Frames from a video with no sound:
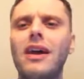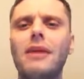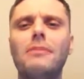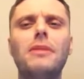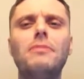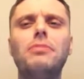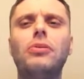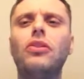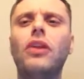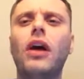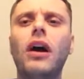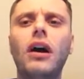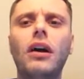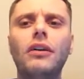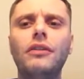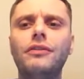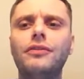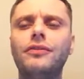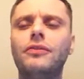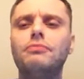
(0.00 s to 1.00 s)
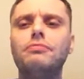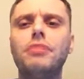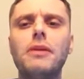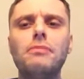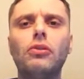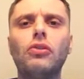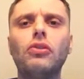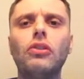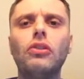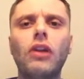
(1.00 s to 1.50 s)
People love
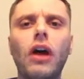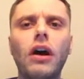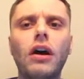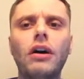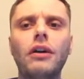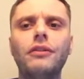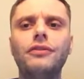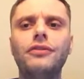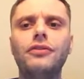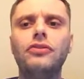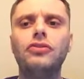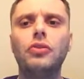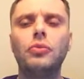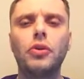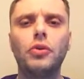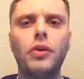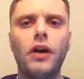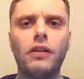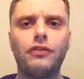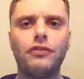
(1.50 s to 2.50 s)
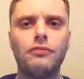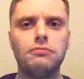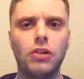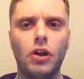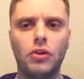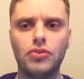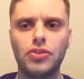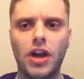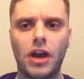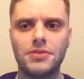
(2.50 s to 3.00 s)
to request for
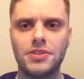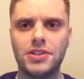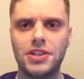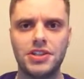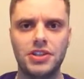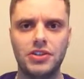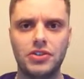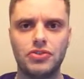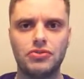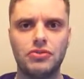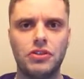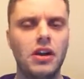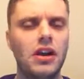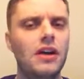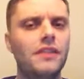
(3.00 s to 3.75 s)
blowjobs in this industry.